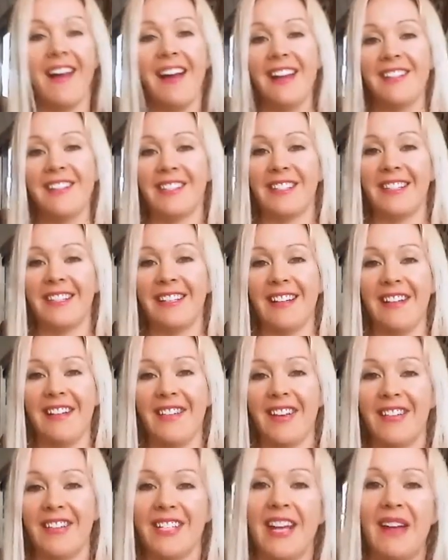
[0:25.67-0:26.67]
i just didn't
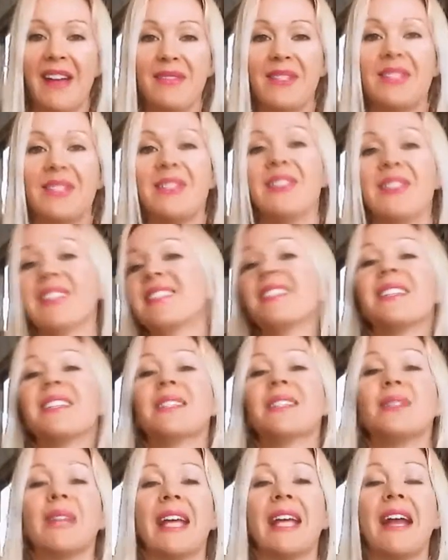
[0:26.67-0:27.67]
have enough time to do this
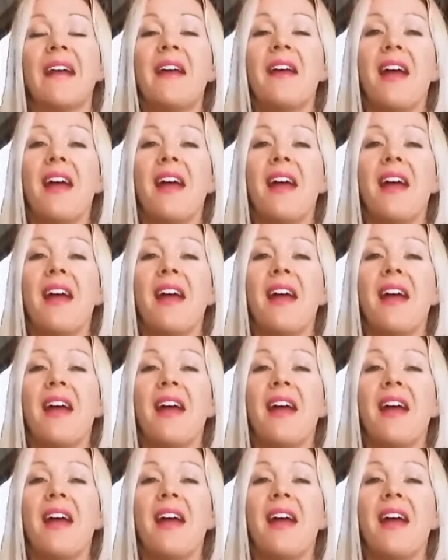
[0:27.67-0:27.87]
this week